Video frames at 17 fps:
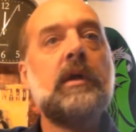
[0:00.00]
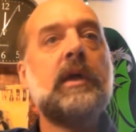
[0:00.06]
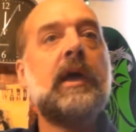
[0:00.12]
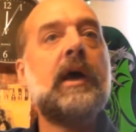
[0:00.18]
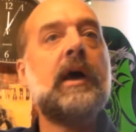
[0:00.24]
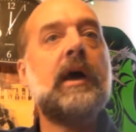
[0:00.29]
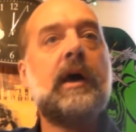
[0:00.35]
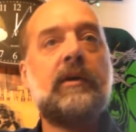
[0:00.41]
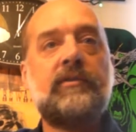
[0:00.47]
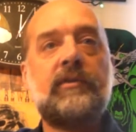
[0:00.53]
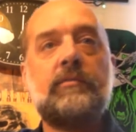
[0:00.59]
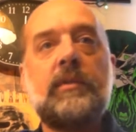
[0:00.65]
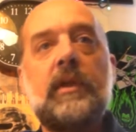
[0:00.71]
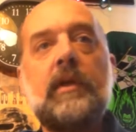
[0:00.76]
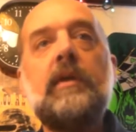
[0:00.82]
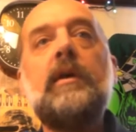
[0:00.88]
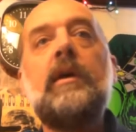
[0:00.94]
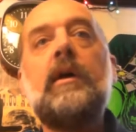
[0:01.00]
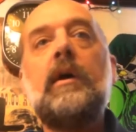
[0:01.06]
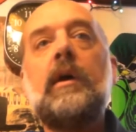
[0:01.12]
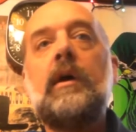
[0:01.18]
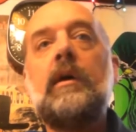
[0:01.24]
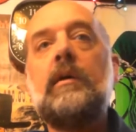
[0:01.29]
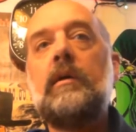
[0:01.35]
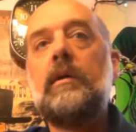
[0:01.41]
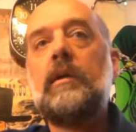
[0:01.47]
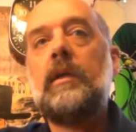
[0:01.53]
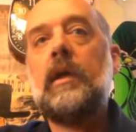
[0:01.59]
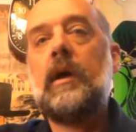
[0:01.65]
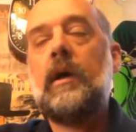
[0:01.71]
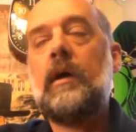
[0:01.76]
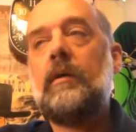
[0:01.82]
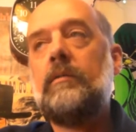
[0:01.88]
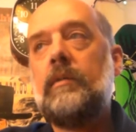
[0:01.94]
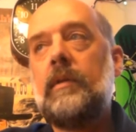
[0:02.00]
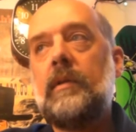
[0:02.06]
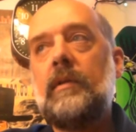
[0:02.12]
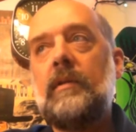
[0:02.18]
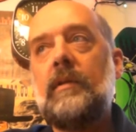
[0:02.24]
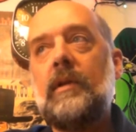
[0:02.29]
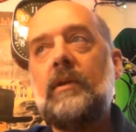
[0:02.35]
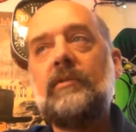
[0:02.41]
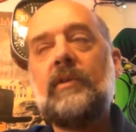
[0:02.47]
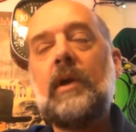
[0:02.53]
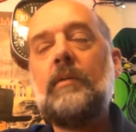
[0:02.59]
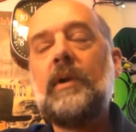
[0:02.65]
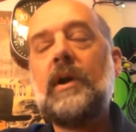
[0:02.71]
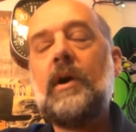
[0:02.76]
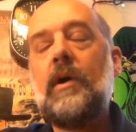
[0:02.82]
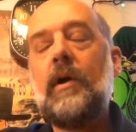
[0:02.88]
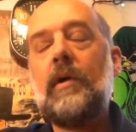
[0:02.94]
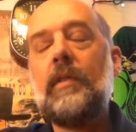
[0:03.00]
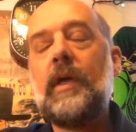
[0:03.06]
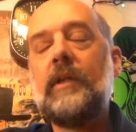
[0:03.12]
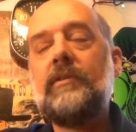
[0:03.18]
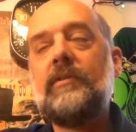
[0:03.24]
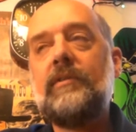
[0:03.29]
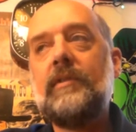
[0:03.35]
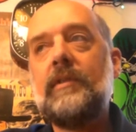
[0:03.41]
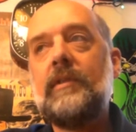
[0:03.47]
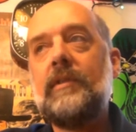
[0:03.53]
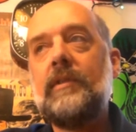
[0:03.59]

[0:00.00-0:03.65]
yeah, something, yeah. As I recall, that was